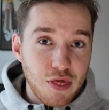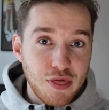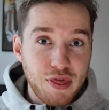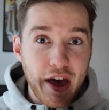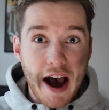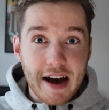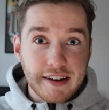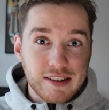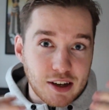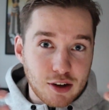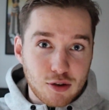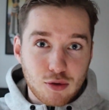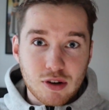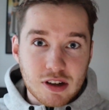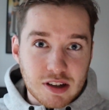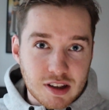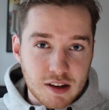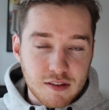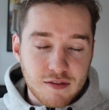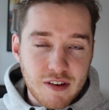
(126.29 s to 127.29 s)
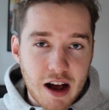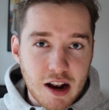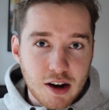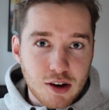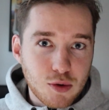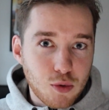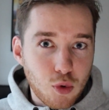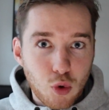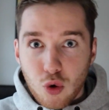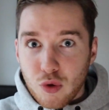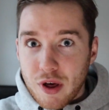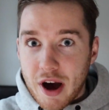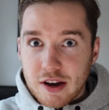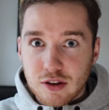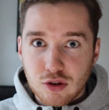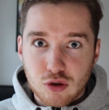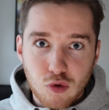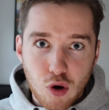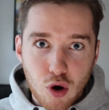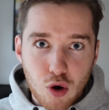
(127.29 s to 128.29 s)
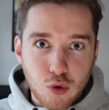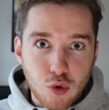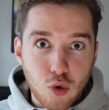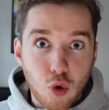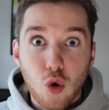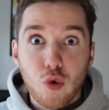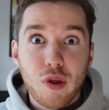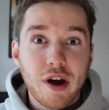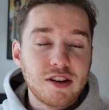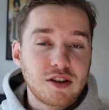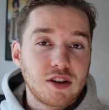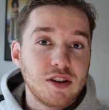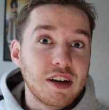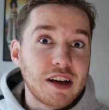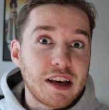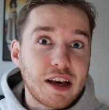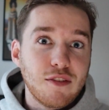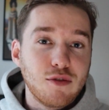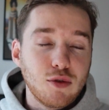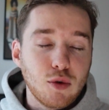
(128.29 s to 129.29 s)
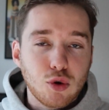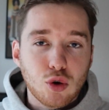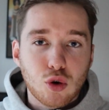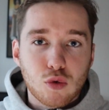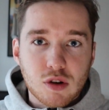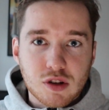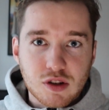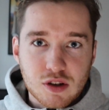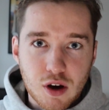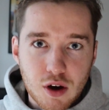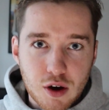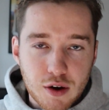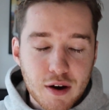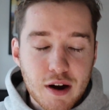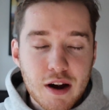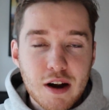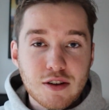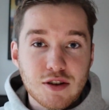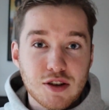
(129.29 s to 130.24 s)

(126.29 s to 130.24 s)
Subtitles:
that has increased in value, or that has grown, or that is going to give you your return.